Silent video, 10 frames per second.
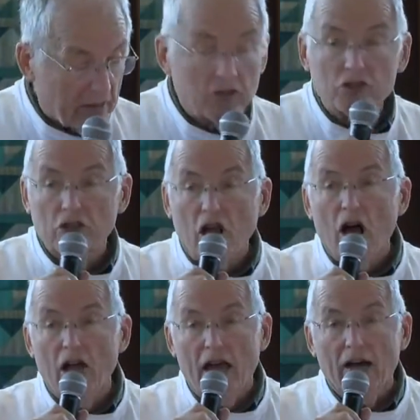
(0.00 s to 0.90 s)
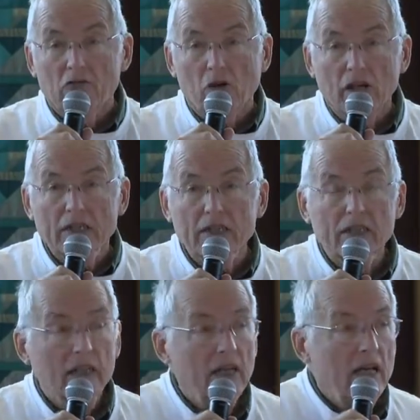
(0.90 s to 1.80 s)
You should all have one.
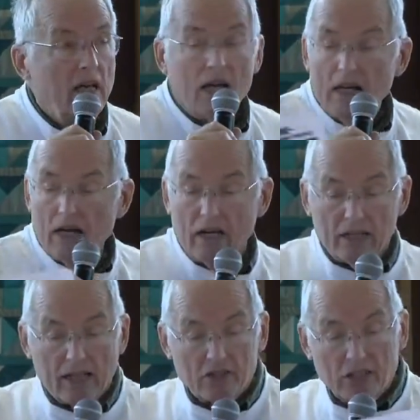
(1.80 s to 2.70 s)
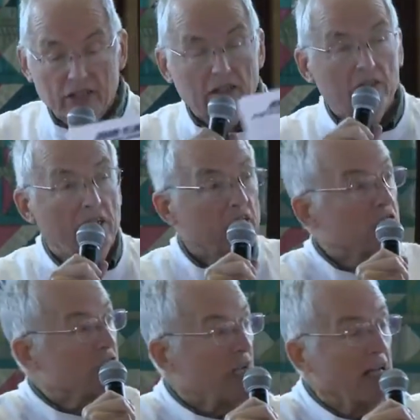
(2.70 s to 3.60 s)
That's it. Here it
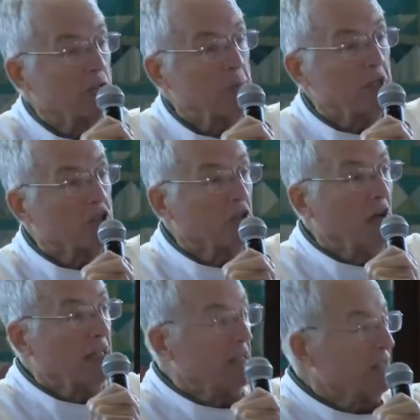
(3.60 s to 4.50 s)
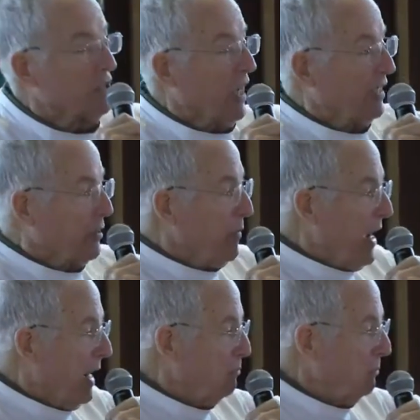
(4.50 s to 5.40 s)
is. It's got his picture on it. It's got the
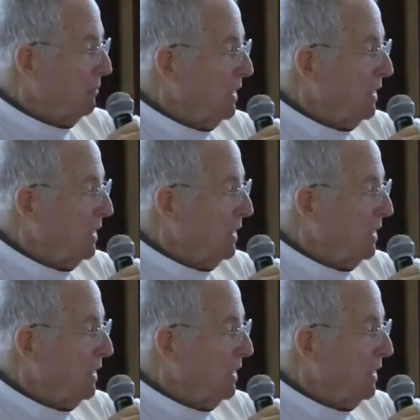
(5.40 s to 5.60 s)
map.